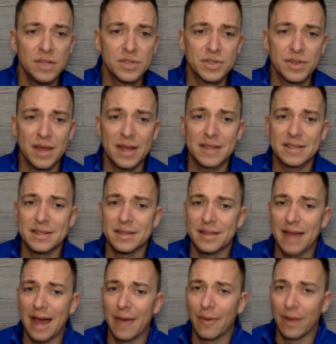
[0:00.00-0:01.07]
So that's
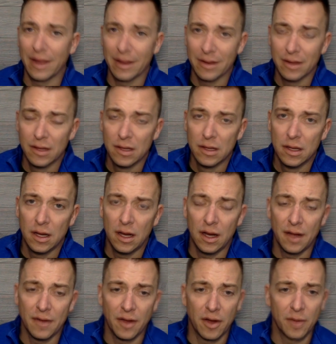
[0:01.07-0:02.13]
that rain,
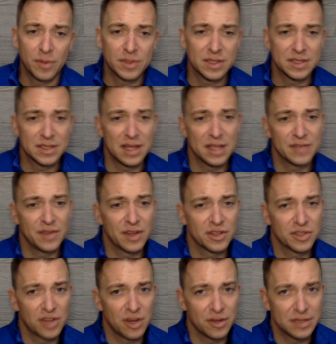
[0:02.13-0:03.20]
uh, the 100%
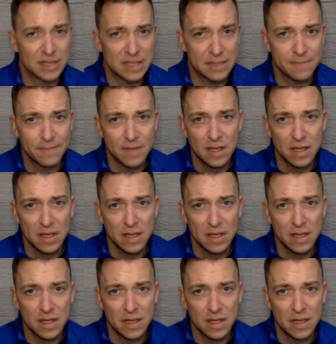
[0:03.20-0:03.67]
satisfaction guarantee.